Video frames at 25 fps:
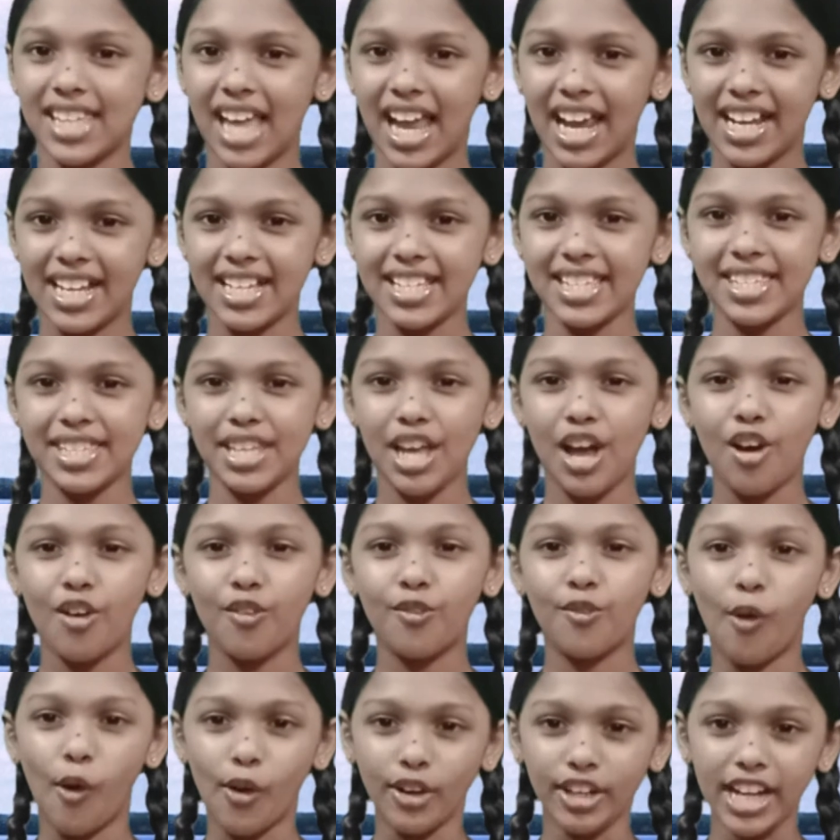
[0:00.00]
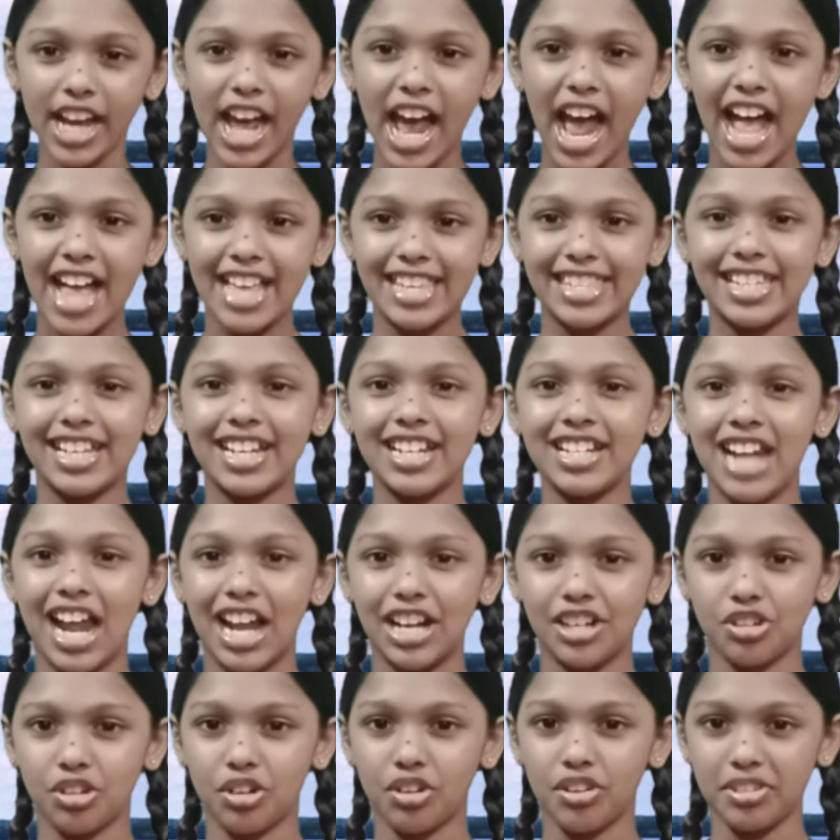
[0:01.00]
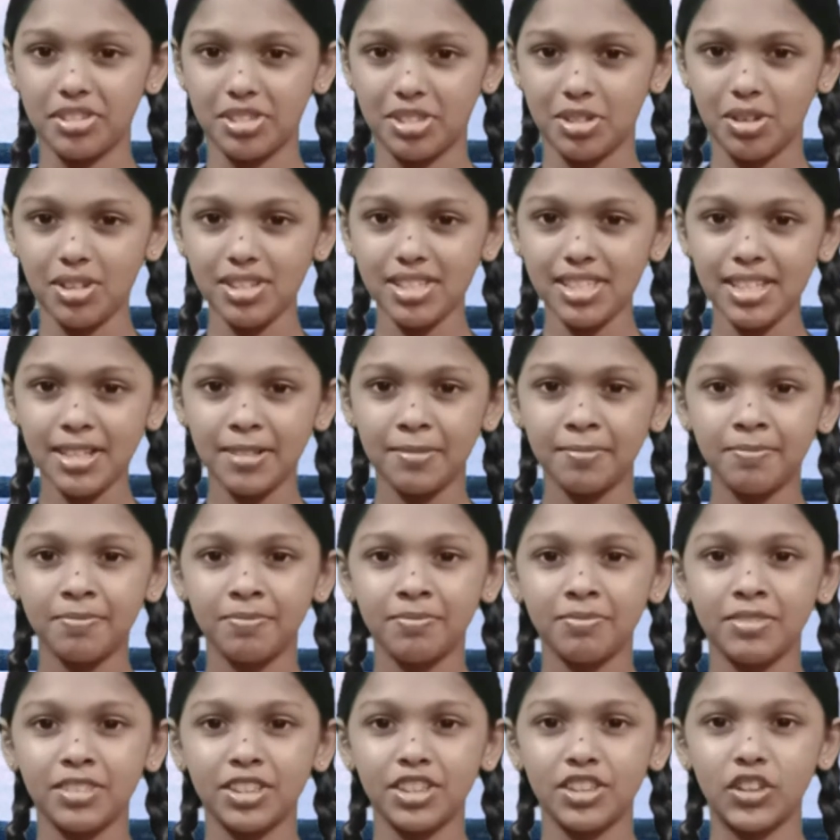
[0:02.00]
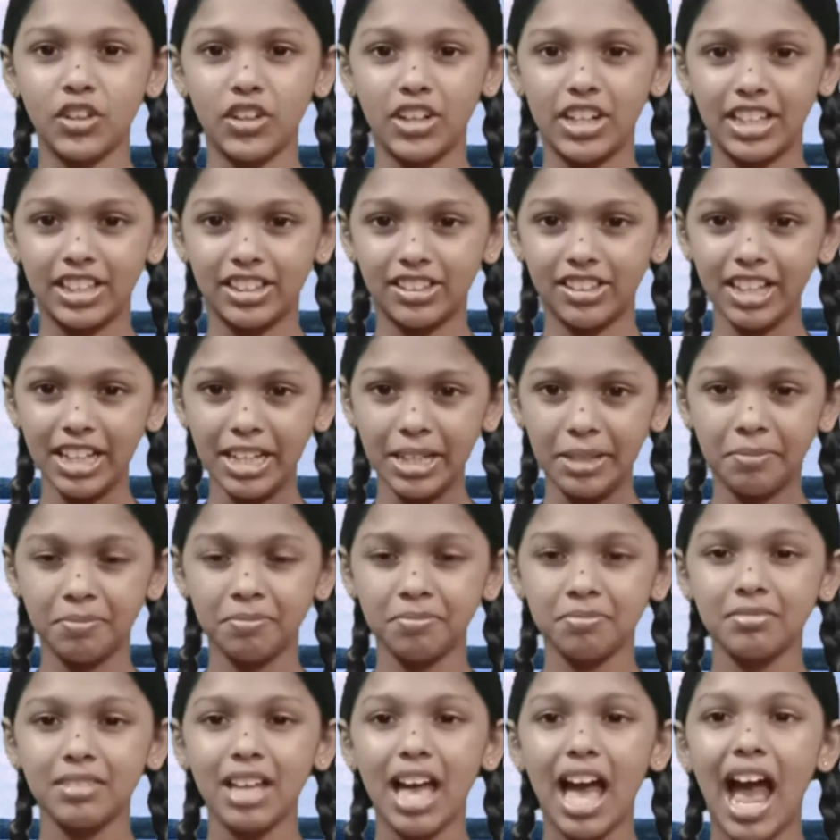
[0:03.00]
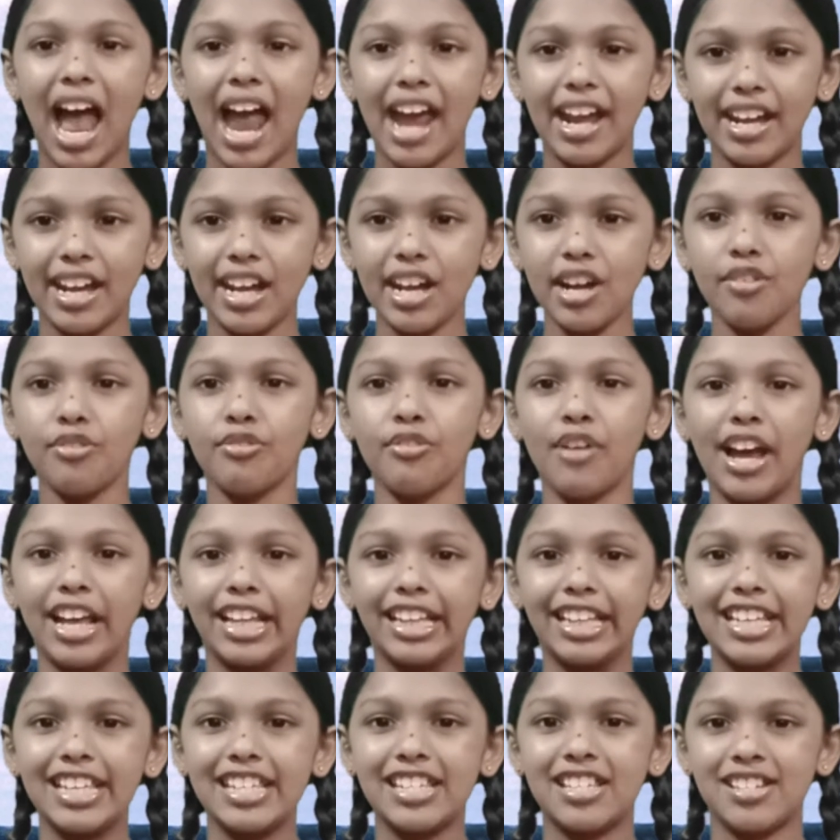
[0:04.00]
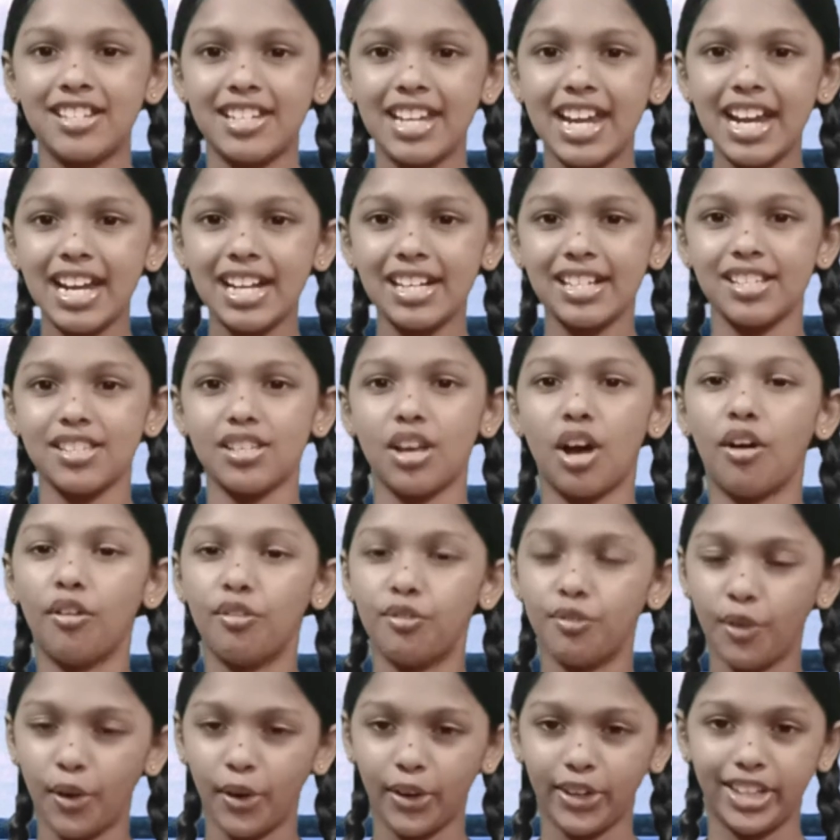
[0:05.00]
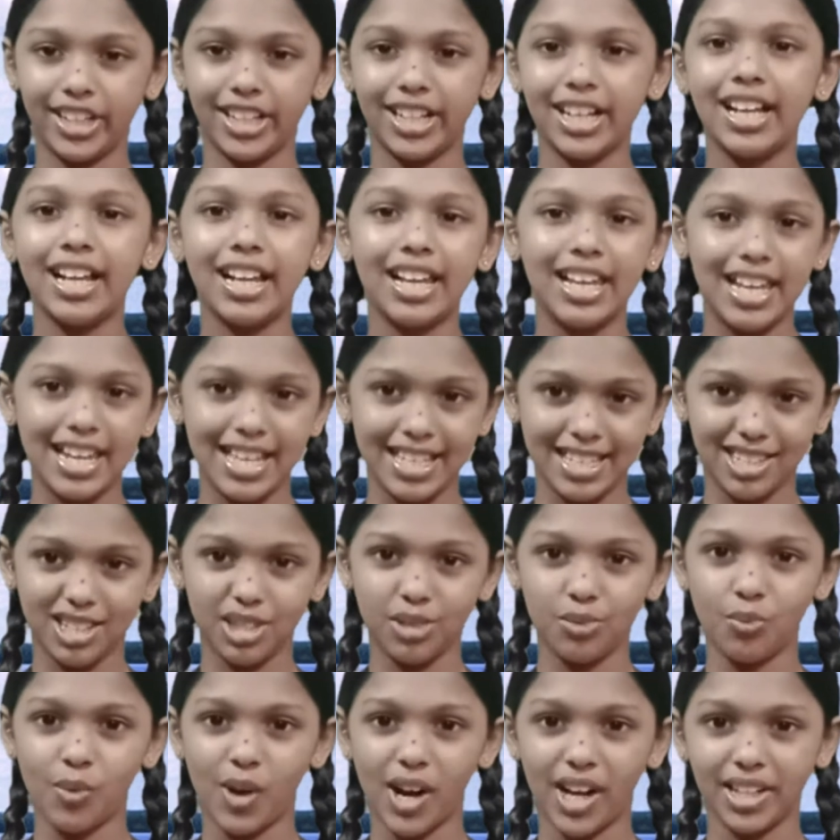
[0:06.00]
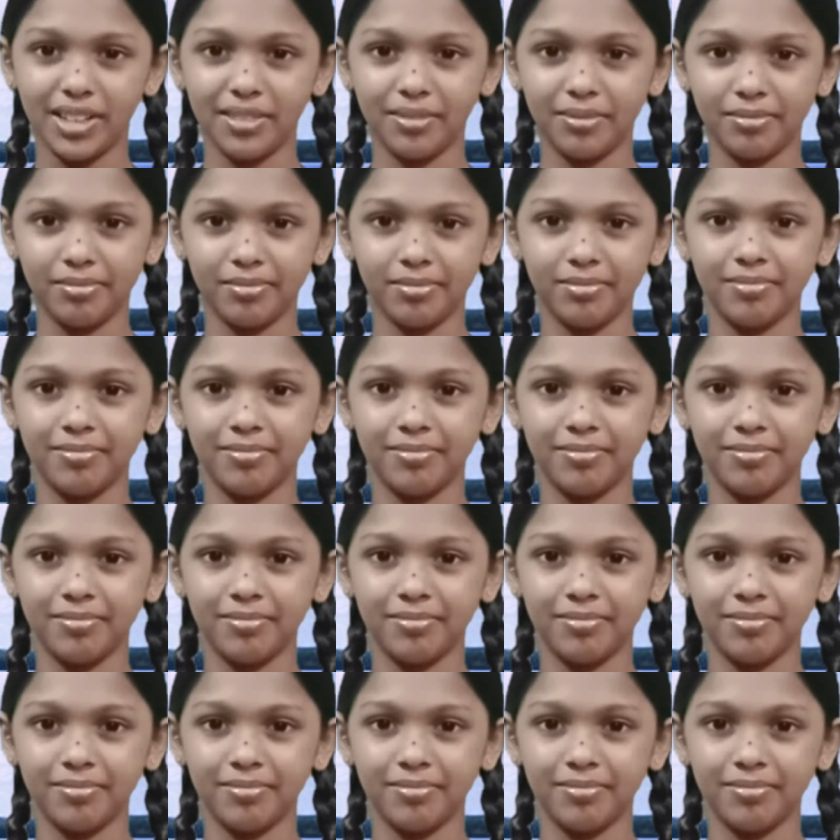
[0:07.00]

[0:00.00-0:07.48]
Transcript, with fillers: Science, Water as a Natural Resource, Unit 3, Identifying the States of Water, Lesson 1.